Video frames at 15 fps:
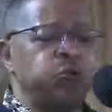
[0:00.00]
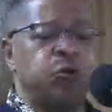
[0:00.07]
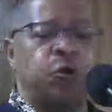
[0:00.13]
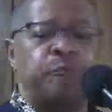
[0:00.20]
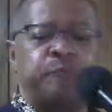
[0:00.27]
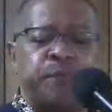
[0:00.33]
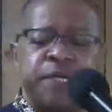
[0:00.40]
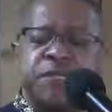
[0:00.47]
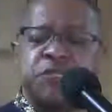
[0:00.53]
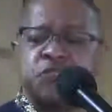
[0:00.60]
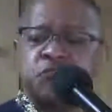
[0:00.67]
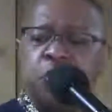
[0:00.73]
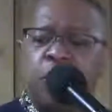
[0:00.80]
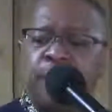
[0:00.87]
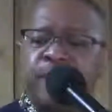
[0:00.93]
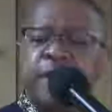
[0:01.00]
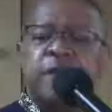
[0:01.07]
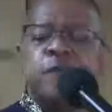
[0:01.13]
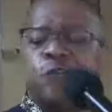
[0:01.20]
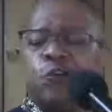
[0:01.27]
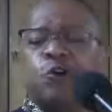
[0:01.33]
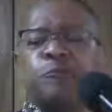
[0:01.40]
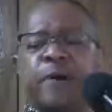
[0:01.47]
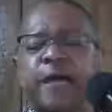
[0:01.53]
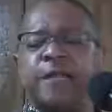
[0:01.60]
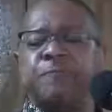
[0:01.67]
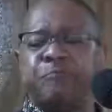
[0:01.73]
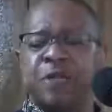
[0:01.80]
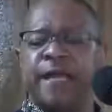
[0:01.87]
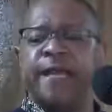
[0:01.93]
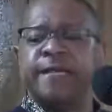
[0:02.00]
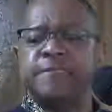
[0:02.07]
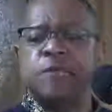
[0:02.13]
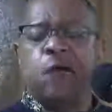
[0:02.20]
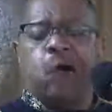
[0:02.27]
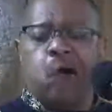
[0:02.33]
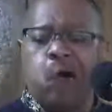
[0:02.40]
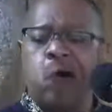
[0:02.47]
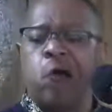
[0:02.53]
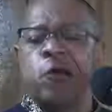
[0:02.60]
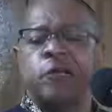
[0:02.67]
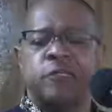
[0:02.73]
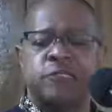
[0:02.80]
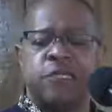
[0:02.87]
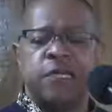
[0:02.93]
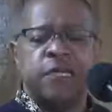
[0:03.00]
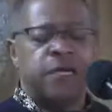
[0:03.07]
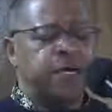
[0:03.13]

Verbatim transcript: you going to pick strawberries. Nobody plants orange,